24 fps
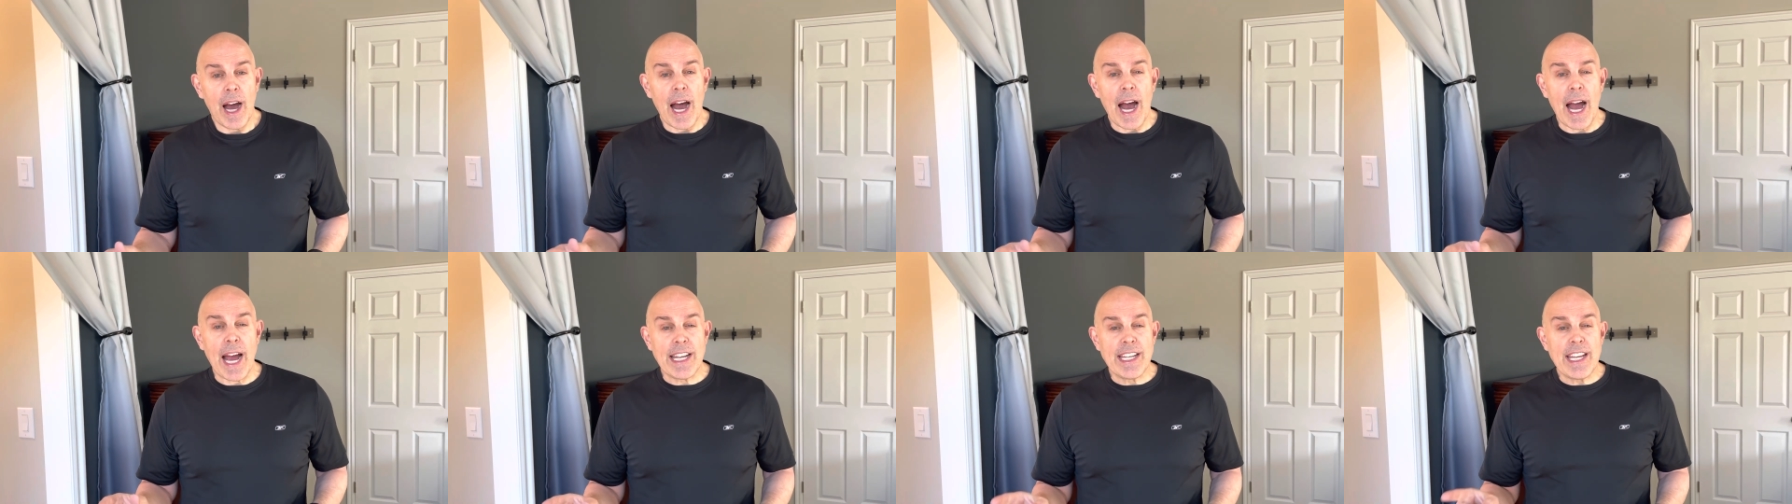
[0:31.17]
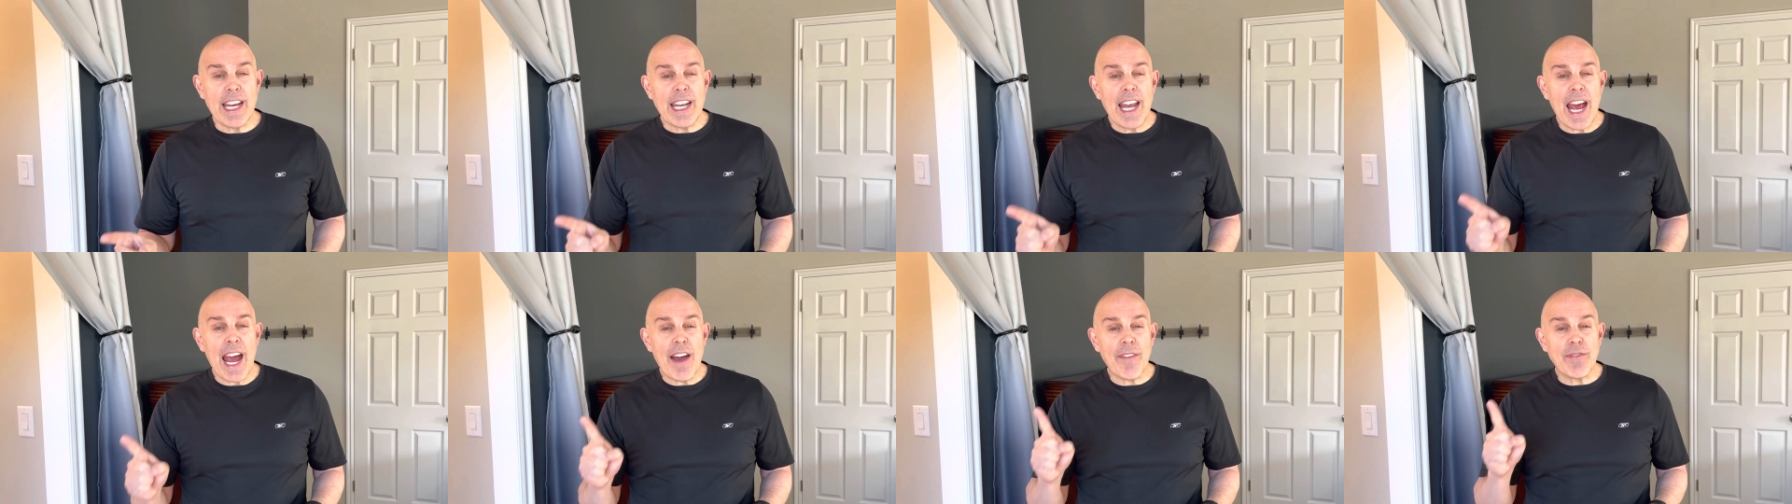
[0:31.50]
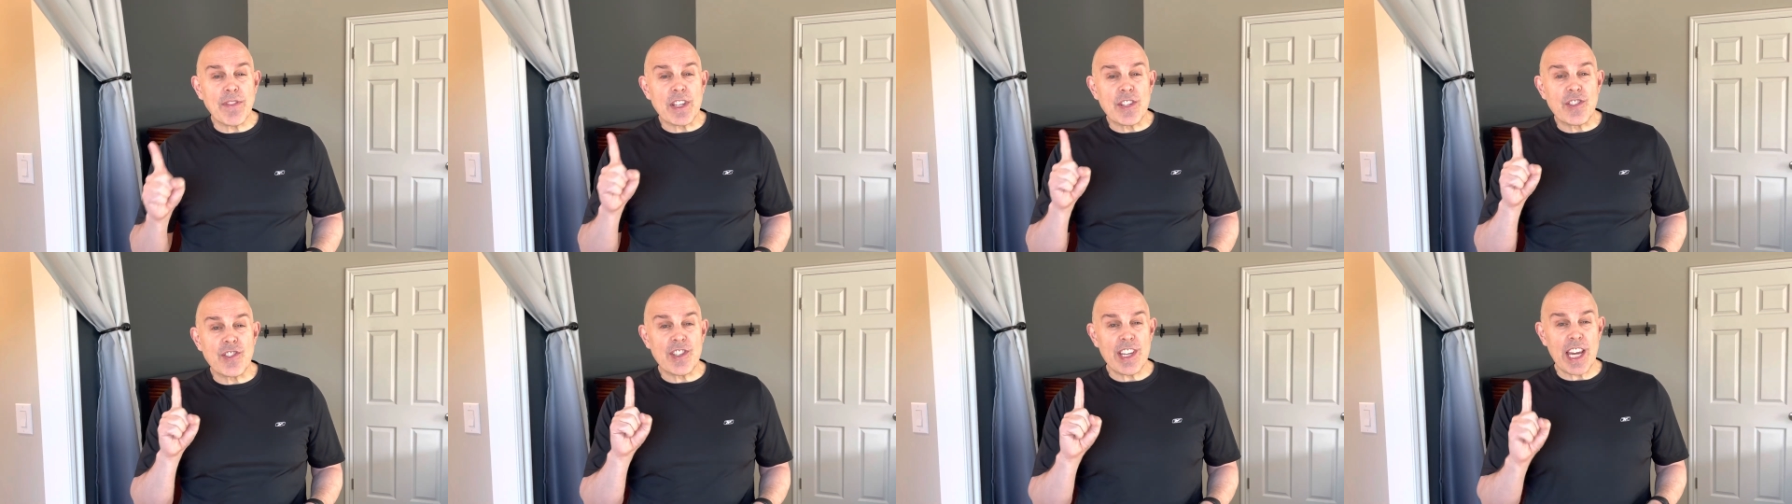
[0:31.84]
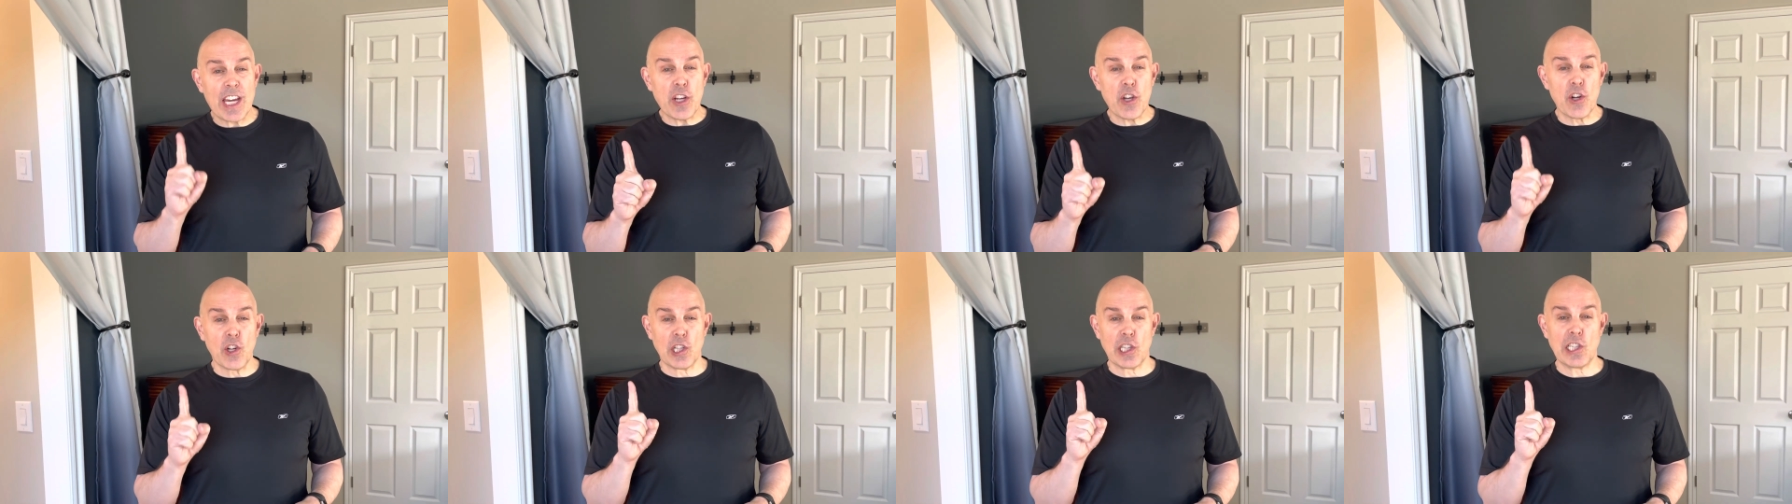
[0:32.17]
I did have the
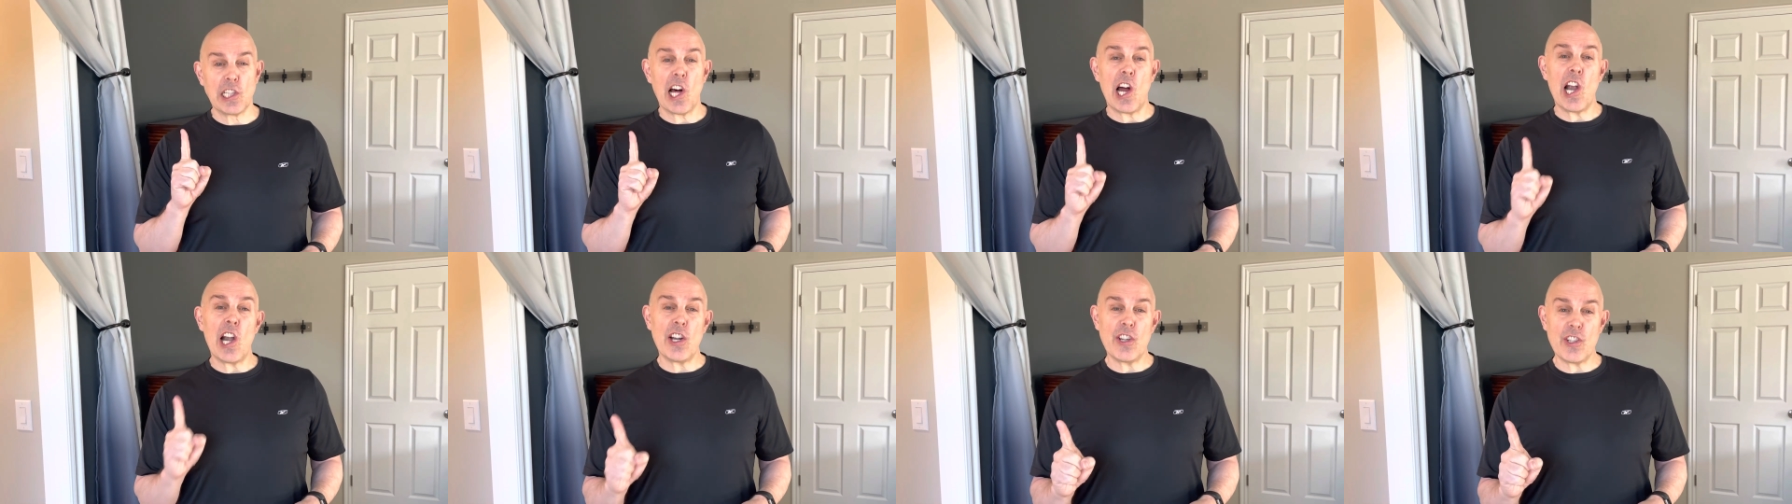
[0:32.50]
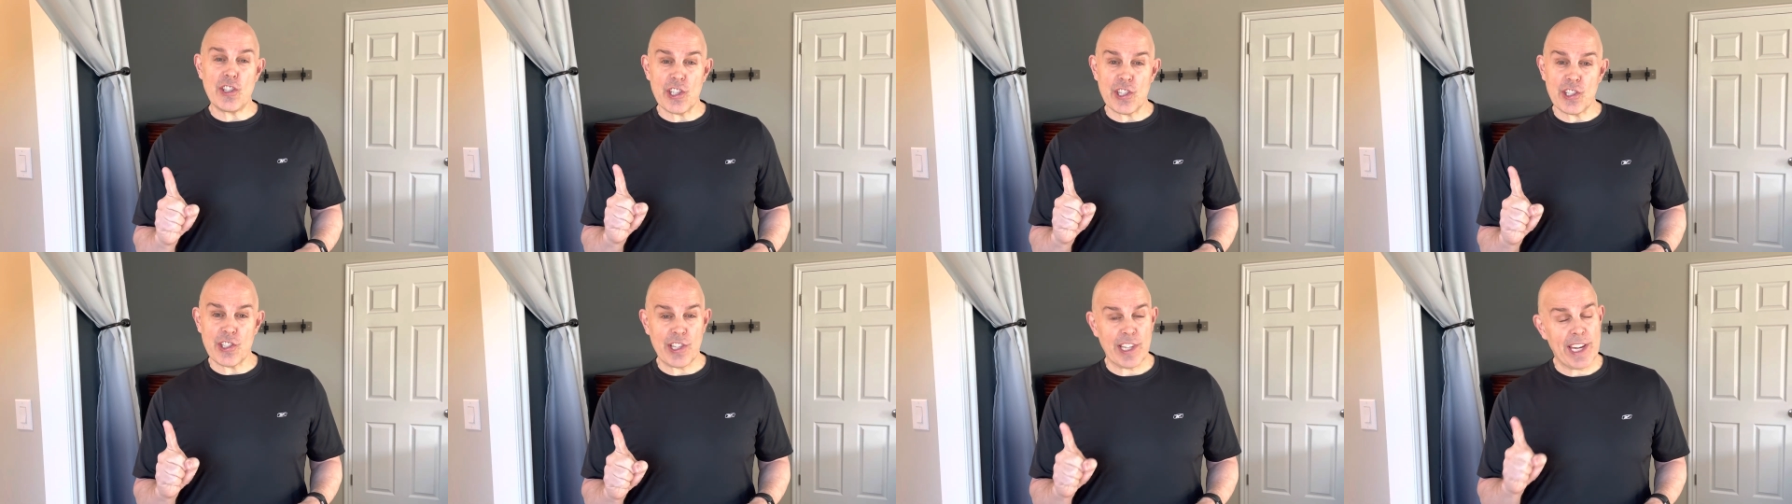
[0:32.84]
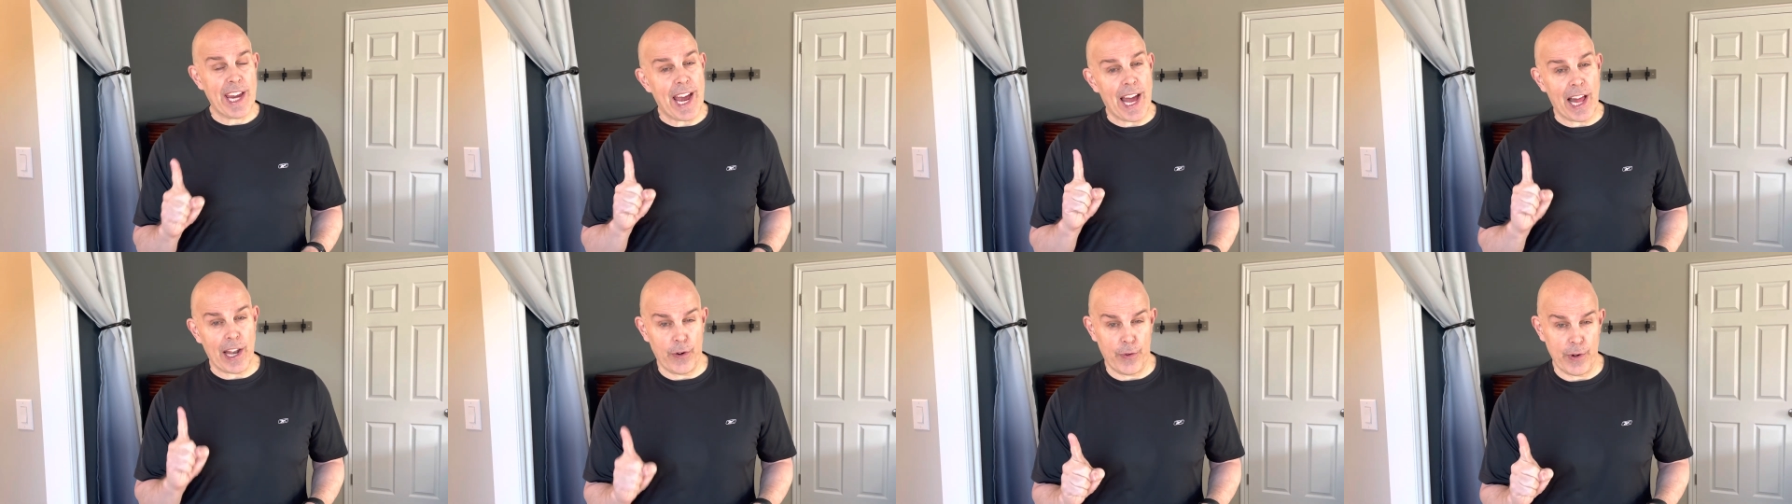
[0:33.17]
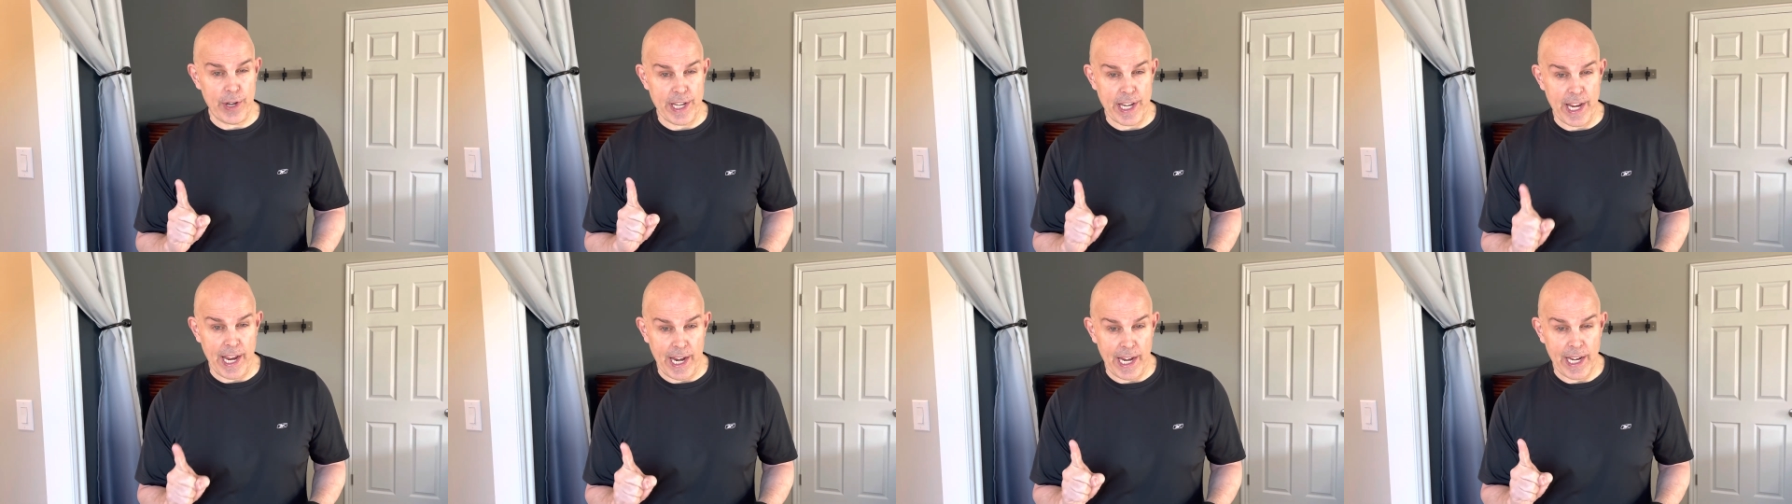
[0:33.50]
single largest
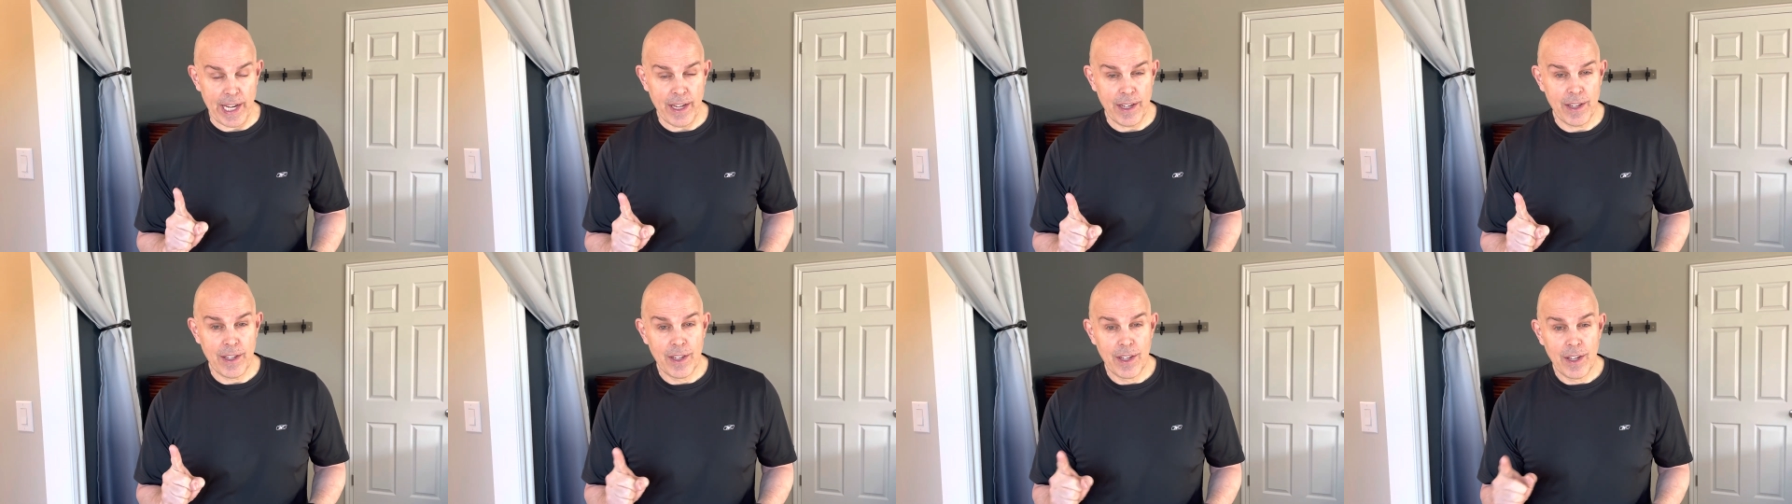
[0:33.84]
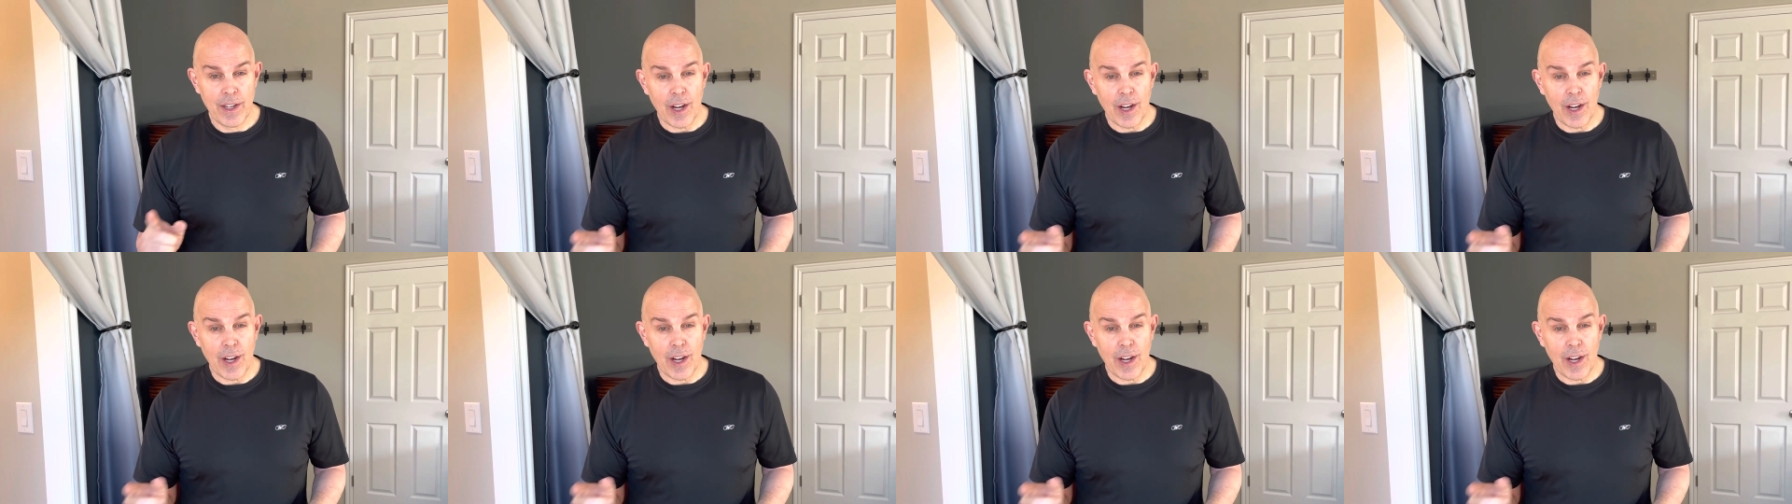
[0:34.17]
calorie day.